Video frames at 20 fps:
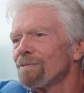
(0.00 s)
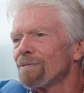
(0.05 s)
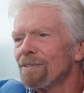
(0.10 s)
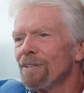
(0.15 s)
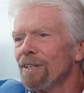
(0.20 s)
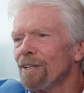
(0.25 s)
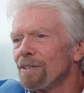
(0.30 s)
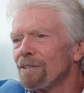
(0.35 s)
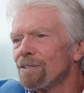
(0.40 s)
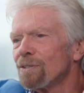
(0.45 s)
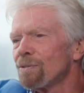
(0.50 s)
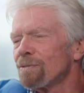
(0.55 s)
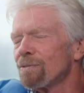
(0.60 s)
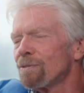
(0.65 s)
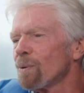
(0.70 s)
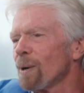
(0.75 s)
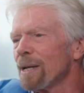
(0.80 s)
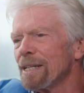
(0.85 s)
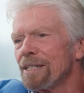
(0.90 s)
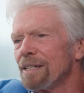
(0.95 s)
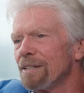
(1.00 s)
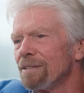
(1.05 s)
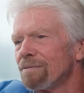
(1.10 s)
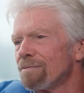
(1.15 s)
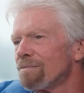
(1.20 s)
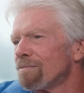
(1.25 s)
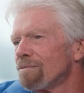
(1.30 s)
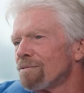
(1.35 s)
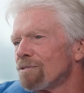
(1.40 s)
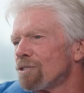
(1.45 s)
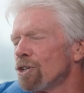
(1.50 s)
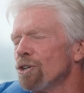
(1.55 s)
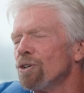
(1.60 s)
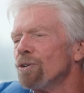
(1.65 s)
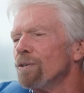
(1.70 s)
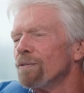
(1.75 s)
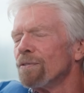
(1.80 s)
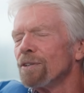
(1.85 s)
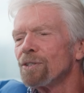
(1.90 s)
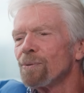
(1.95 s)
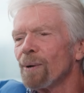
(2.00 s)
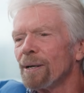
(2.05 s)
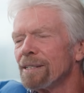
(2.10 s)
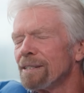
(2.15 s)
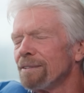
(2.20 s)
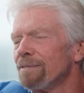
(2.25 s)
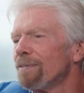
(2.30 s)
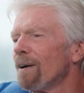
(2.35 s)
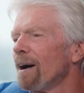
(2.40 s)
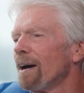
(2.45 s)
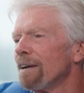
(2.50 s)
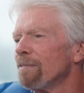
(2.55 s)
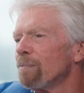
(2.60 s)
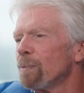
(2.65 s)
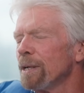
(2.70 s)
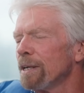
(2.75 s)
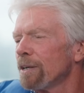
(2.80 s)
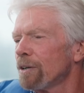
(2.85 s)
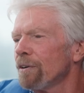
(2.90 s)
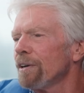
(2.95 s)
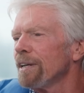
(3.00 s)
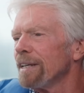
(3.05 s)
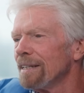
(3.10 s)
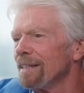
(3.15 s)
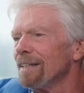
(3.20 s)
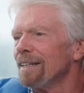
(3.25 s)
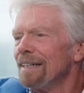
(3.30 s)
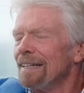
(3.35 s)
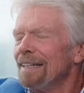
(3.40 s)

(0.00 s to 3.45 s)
you know 22 of the 25 we agreed,